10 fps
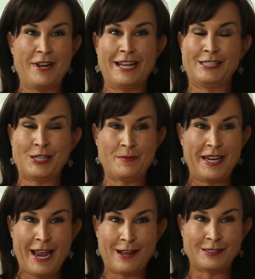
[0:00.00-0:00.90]
We had so
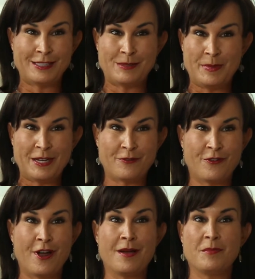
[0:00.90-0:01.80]
many houses to pick
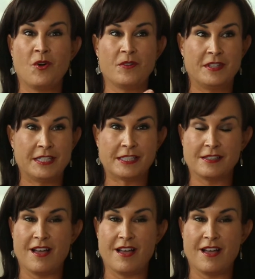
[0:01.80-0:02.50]
from on this